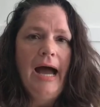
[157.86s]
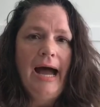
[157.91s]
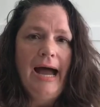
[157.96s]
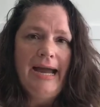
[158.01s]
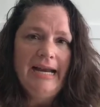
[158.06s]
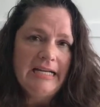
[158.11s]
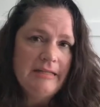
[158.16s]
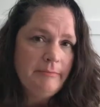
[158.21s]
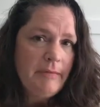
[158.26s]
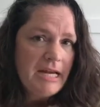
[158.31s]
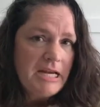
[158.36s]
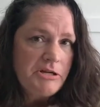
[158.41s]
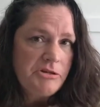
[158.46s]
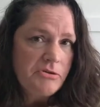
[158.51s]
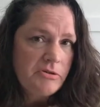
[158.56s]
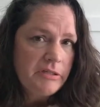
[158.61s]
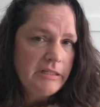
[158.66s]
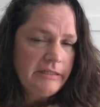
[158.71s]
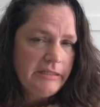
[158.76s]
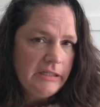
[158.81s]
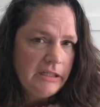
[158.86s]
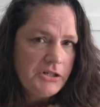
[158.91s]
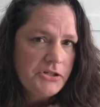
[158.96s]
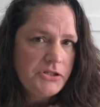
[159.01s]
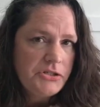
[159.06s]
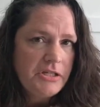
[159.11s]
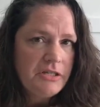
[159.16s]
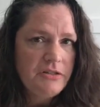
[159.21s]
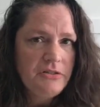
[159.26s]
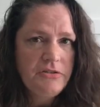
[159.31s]
itemized your
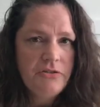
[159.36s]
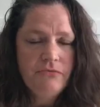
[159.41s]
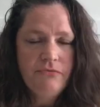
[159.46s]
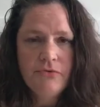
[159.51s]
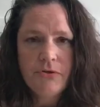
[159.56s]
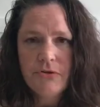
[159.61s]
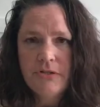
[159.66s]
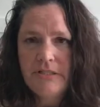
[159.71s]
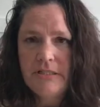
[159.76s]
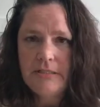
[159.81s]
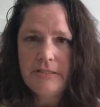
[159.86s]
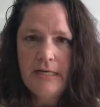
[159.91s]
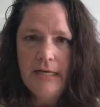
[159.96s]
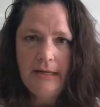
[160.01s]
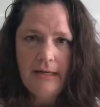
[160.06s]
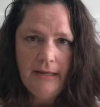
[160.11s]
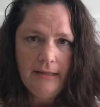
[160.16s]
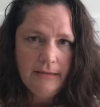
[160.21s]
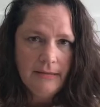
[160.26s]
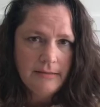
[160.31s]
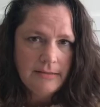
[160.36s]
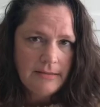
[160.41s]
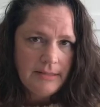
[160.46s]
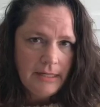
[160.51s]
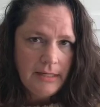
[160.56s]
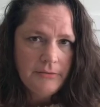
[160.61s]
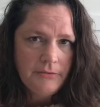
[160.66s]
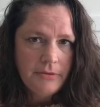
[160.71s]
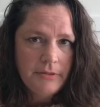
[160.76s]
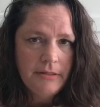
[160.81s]
deductions versus taking the
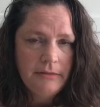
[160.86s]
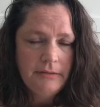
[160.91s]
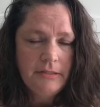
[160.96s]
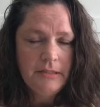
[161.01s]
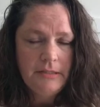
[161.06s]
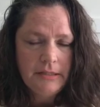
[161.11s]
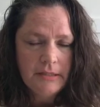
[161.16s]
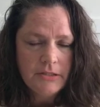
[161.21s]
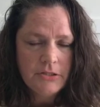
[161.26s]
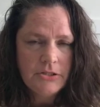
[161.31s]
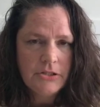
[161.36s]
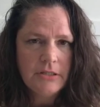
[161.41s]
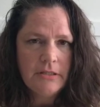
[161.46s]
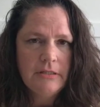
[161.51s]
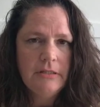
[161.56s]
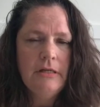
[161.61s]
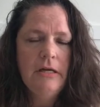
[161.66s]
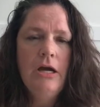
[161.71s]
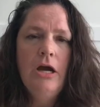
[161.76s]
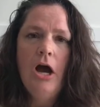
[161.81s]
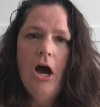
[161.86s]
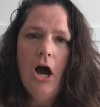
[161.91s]
standard deduction